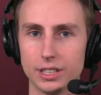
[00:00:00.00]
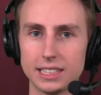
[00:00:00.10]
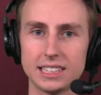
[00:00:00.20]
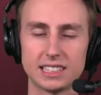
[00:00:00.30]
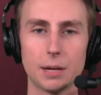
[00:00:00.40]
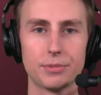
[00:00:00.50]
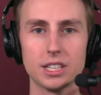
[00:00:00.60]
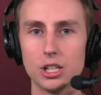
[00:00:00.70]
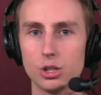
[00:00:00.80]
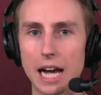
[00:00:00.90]
This is something
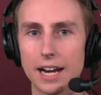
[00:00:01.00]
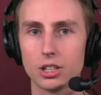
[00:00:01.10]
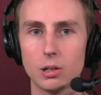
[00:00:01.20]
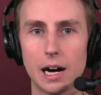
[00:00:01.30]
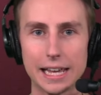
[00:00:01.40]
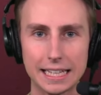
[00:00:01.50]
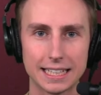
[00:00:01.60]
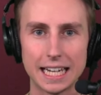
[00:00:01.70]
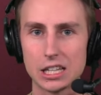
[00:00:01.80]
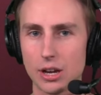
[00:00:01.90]
that you got to go out and get.